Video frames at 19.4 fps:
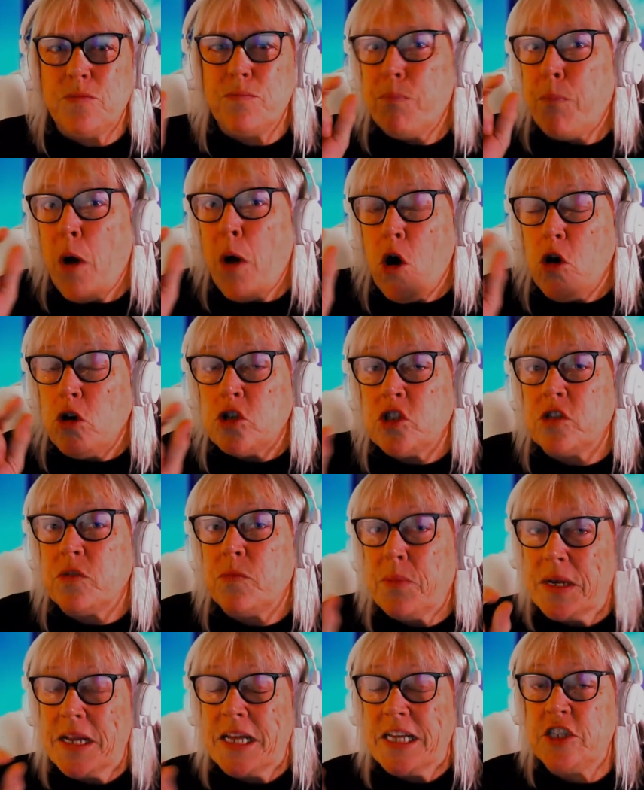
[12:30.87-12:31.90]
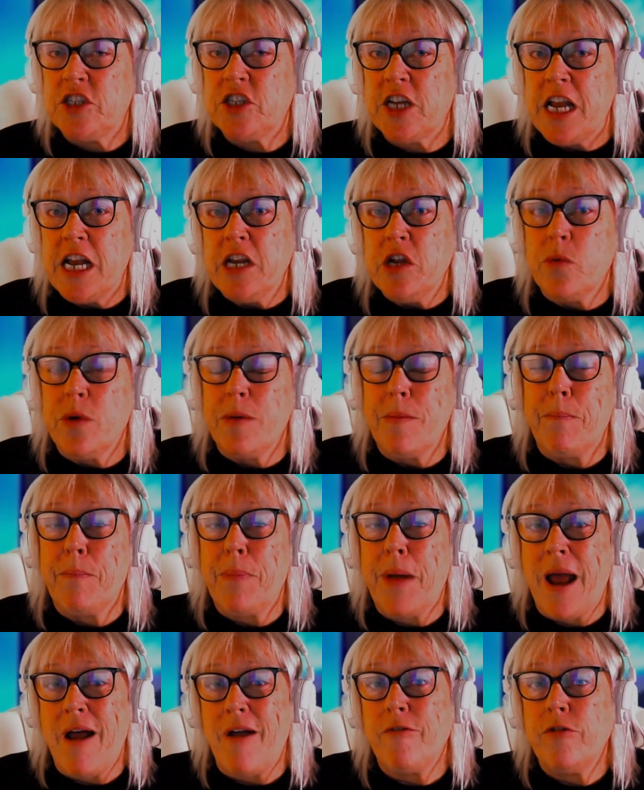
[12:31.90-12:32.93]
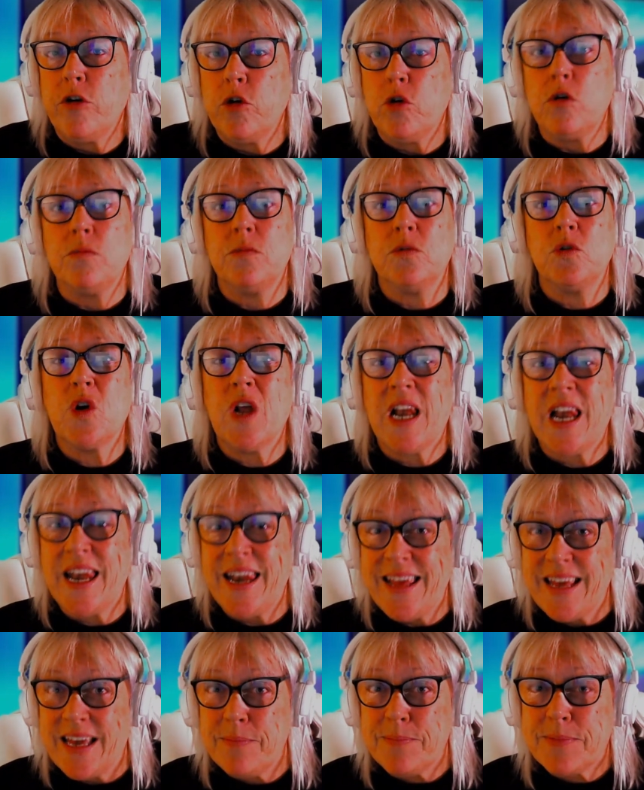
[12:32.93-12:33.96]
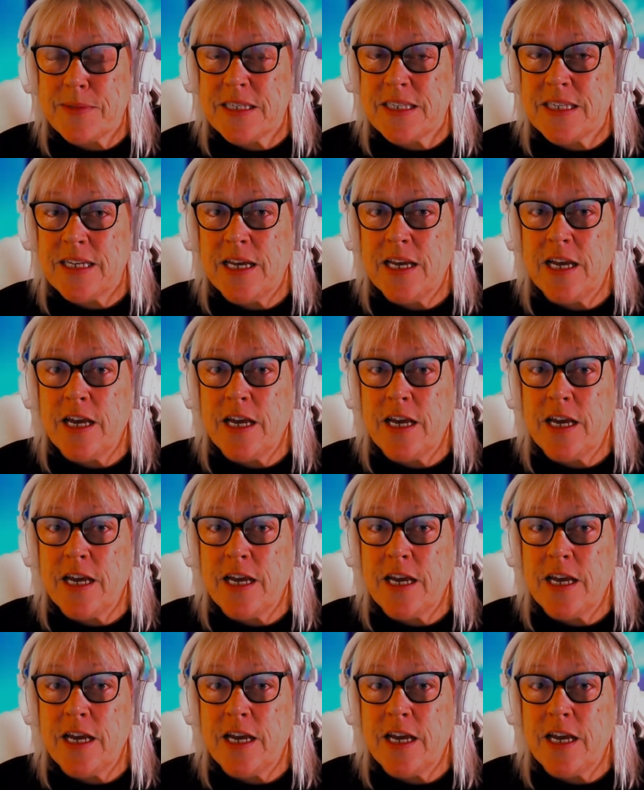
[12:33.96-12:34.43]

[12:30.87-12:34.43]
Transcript: possibly genuine paranormal clips